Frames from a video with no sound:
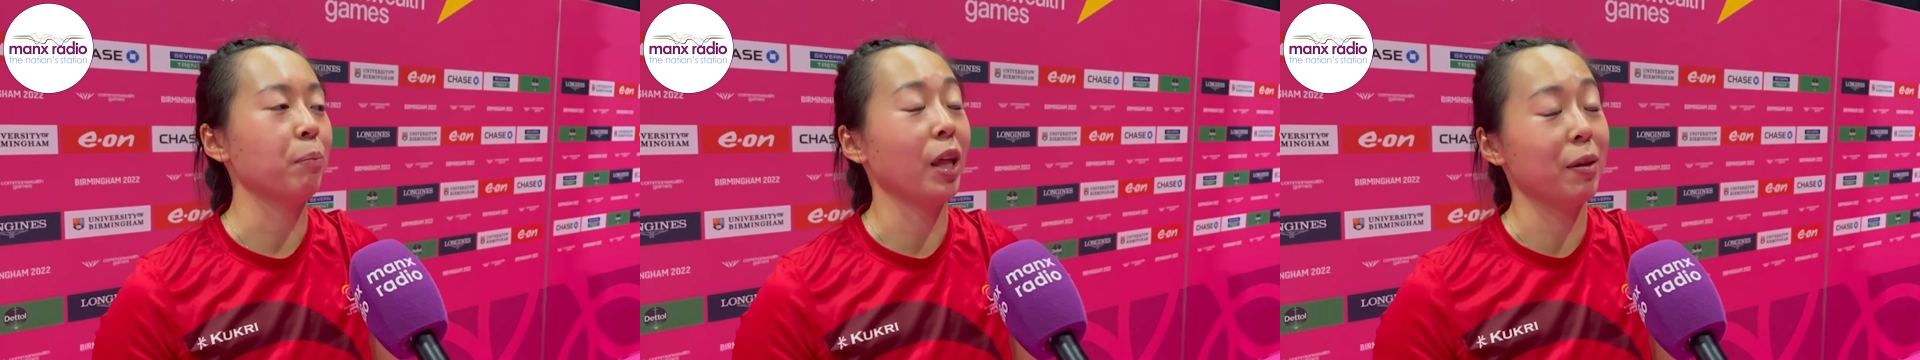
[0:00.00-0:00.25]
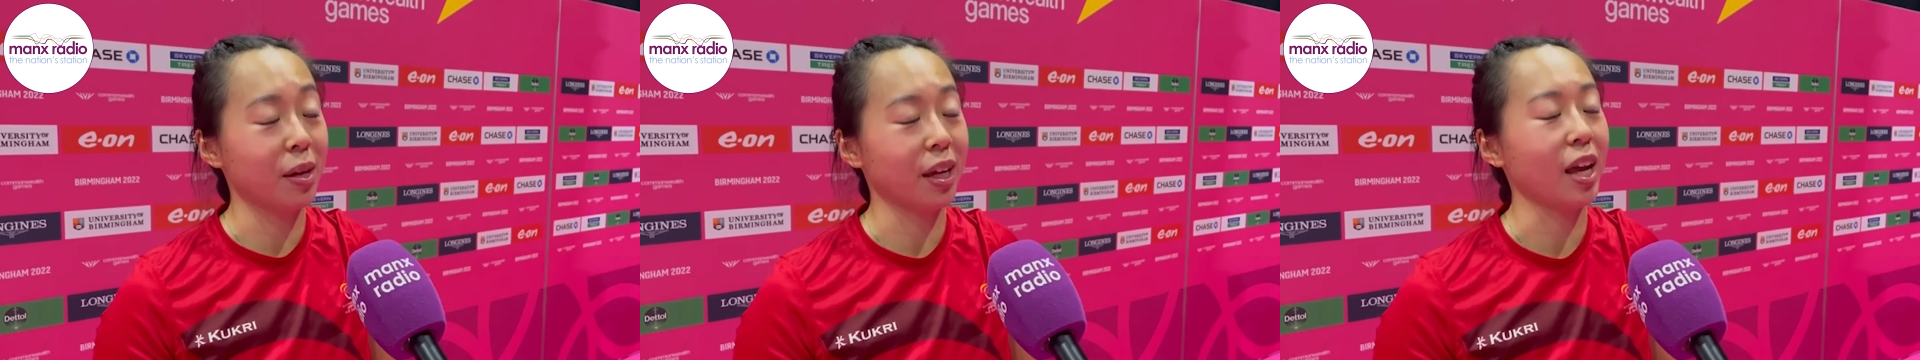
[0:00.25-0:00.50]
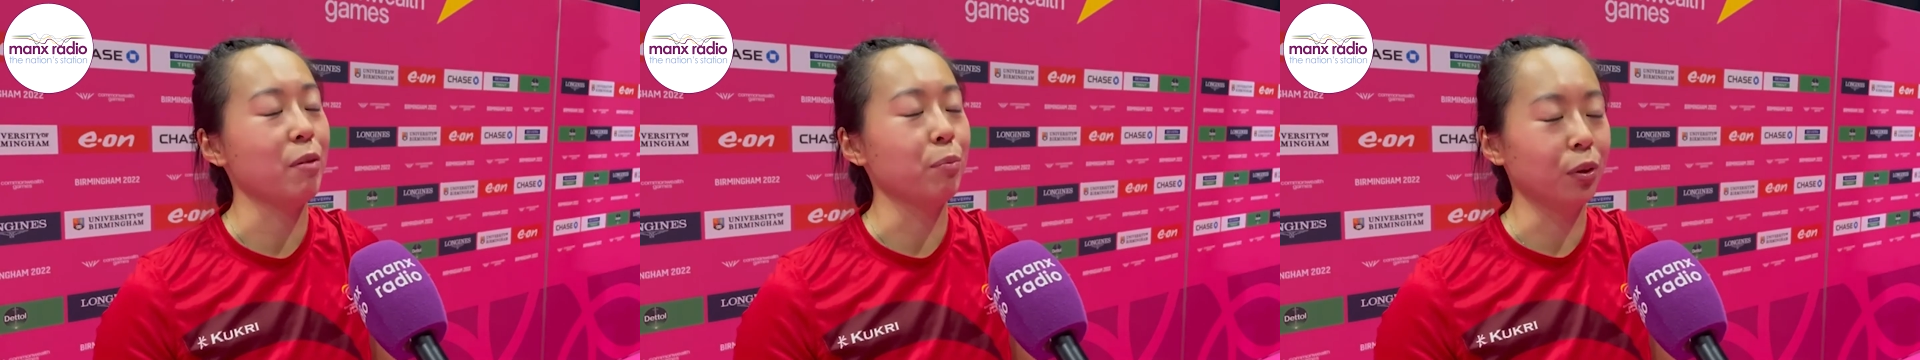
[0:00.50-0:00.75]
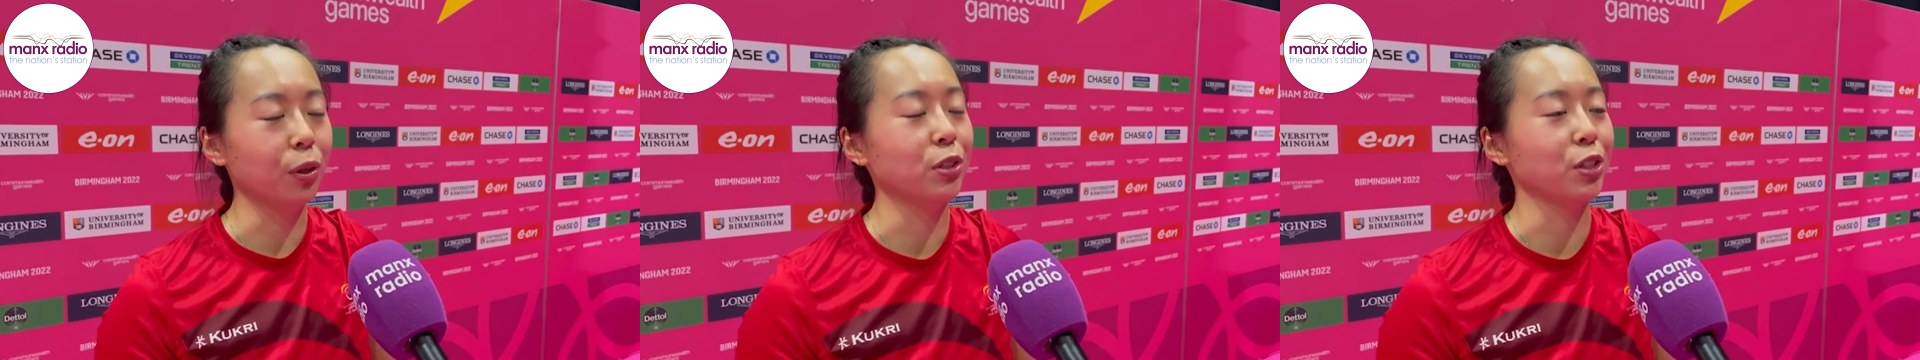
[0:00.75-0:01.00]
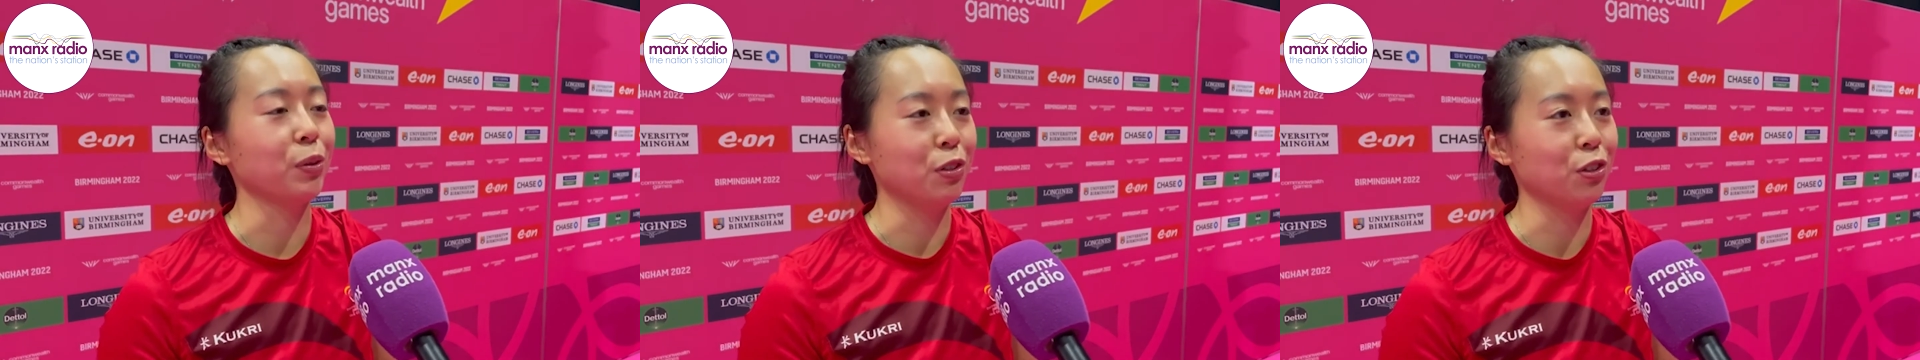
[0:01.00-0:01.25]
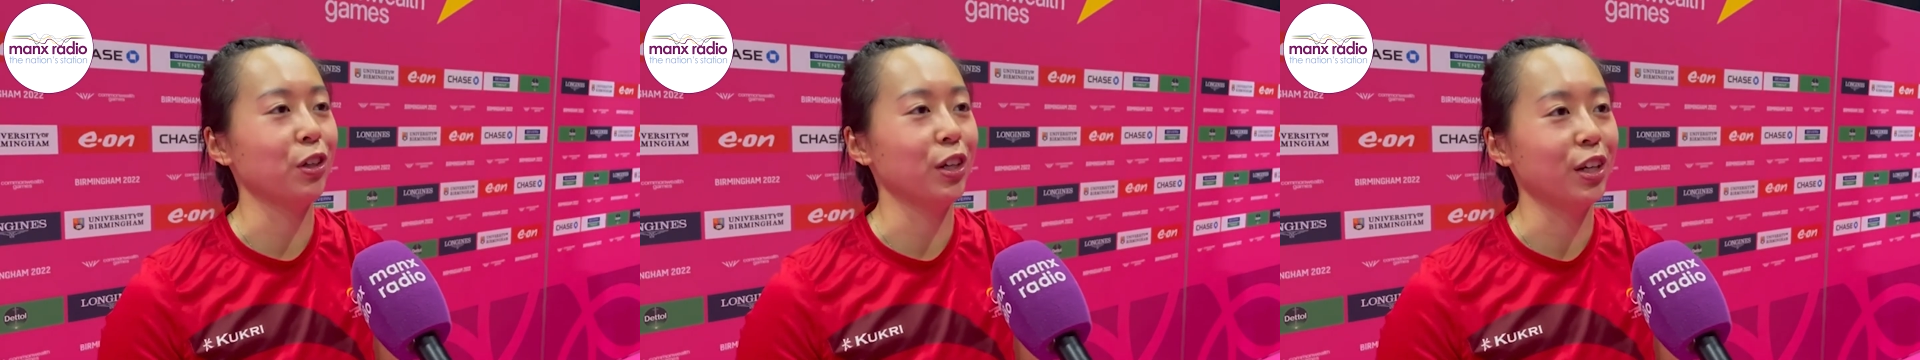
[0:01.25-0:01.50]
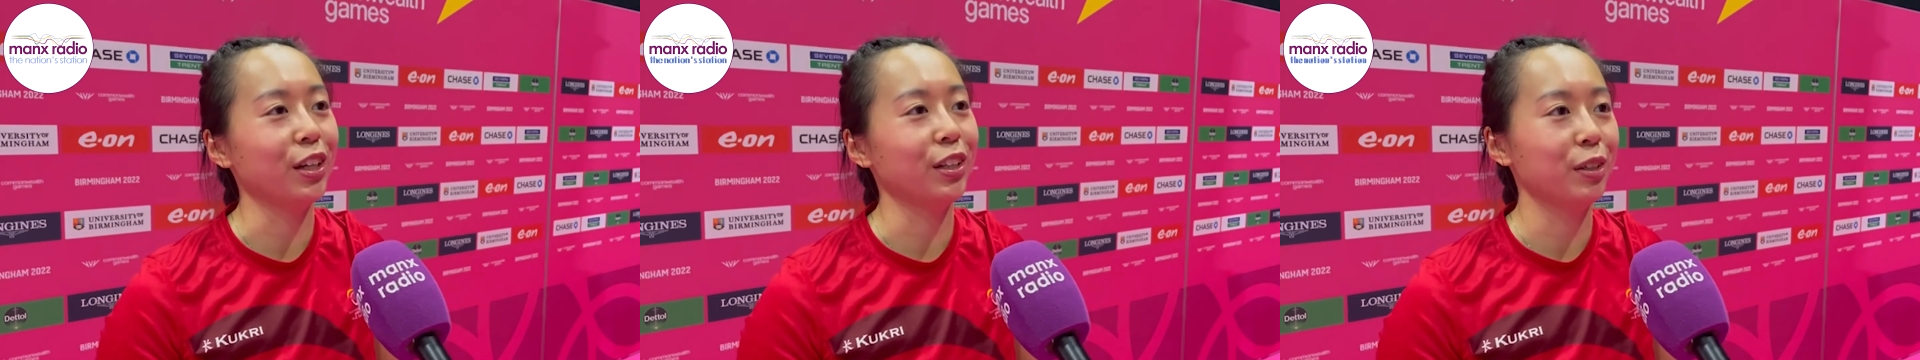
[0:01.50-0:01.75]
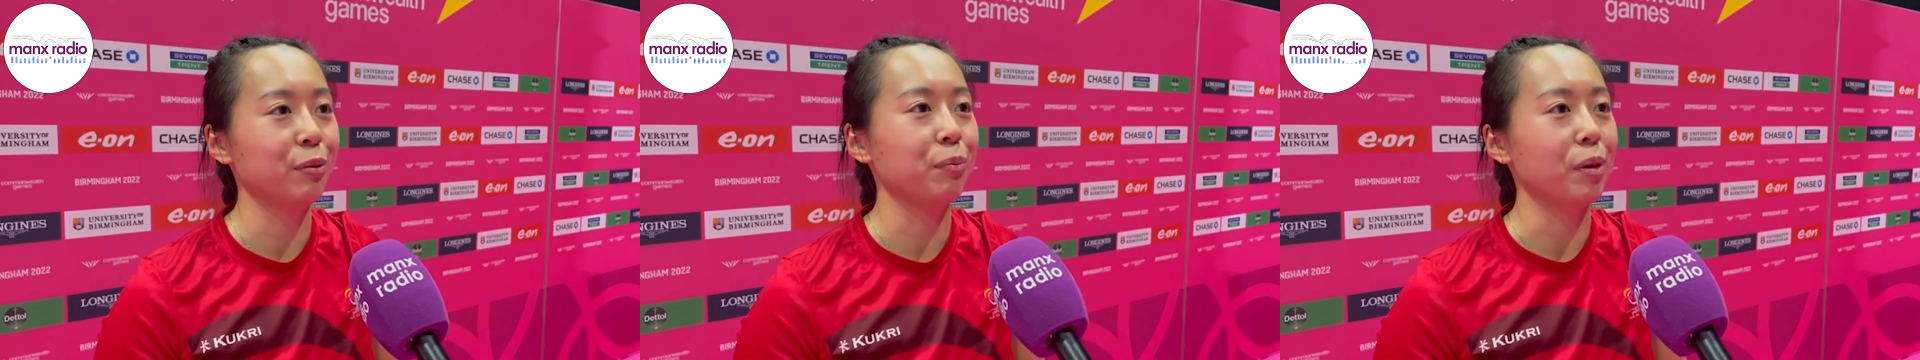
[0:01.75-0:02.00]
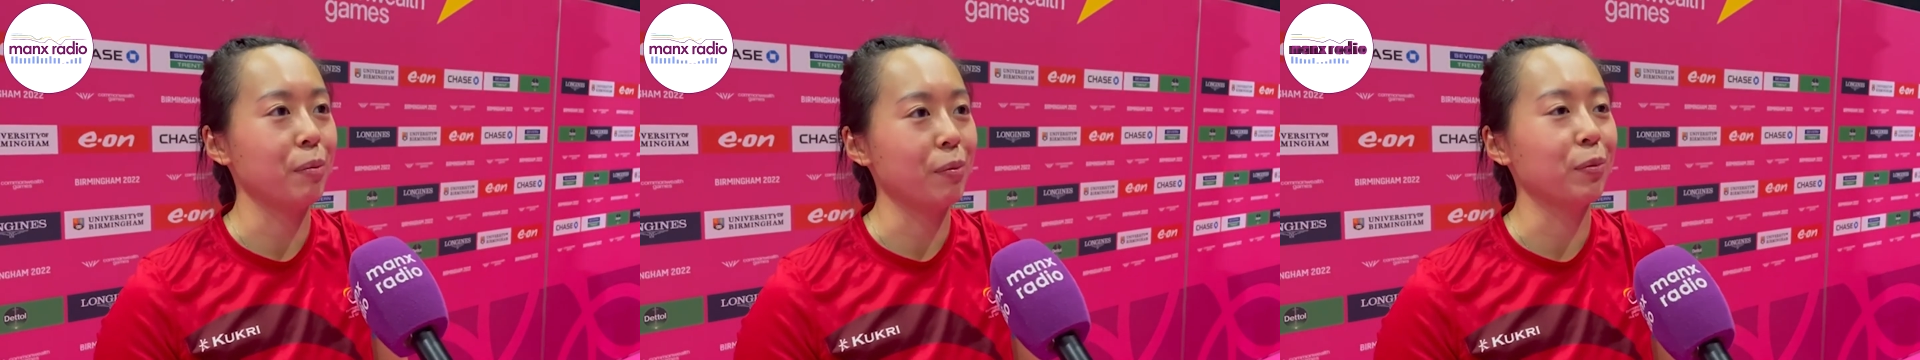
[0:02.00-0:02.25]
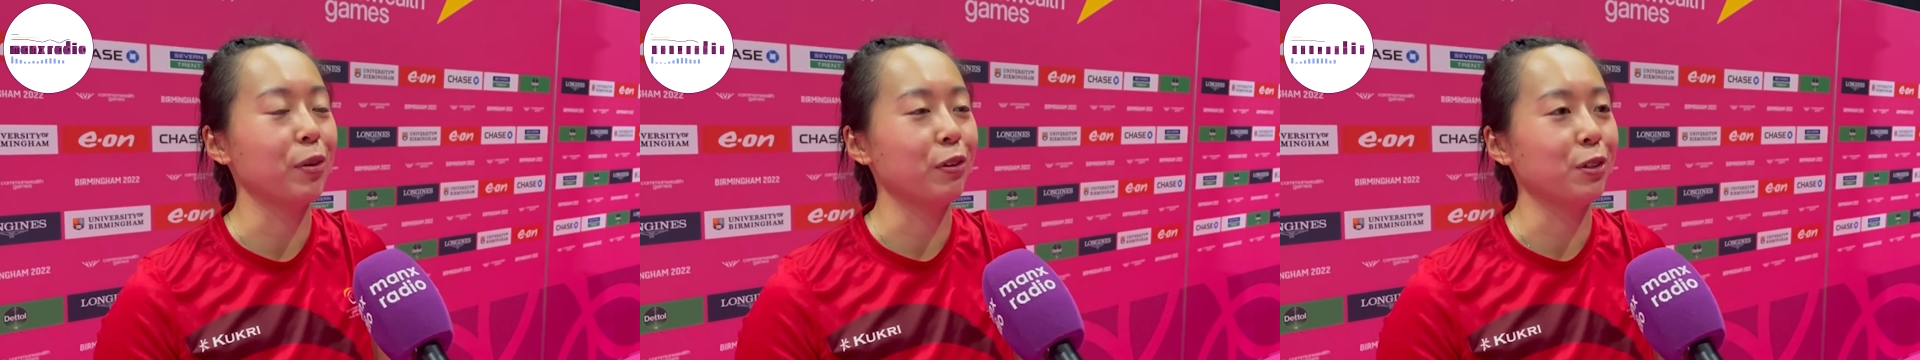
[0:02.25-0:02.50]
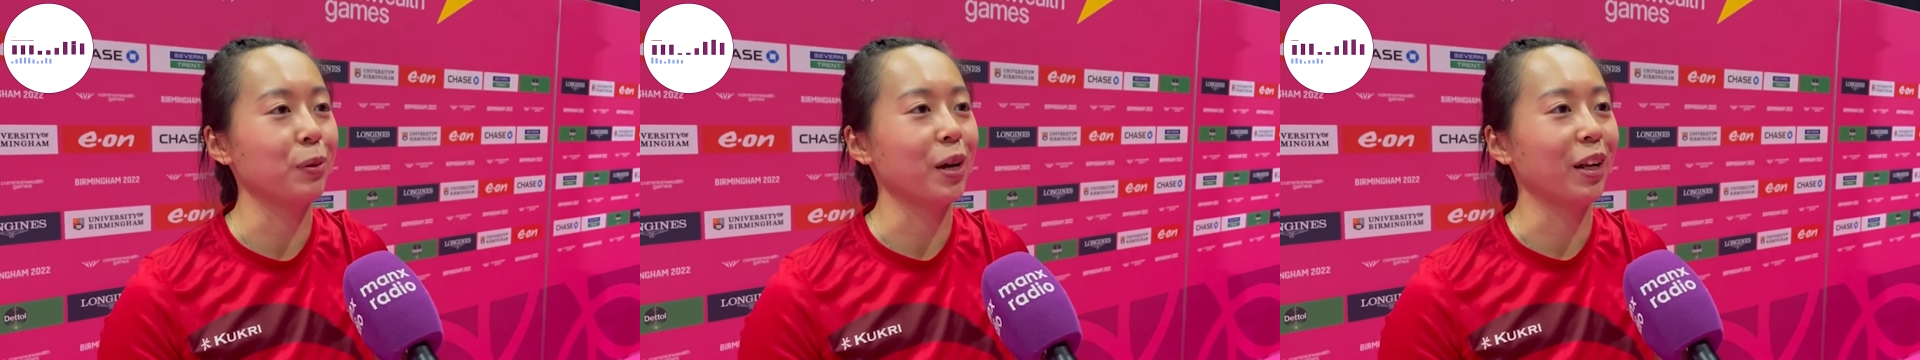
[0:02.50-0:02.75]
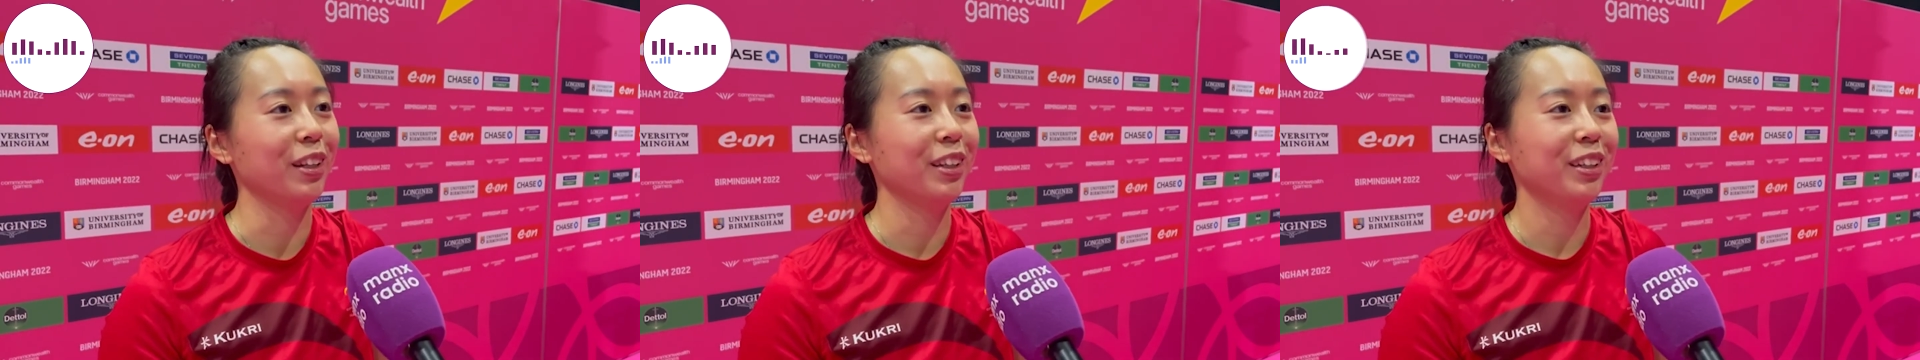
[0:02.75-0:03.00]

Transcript: play my game, but also enjoy it a bit more as well.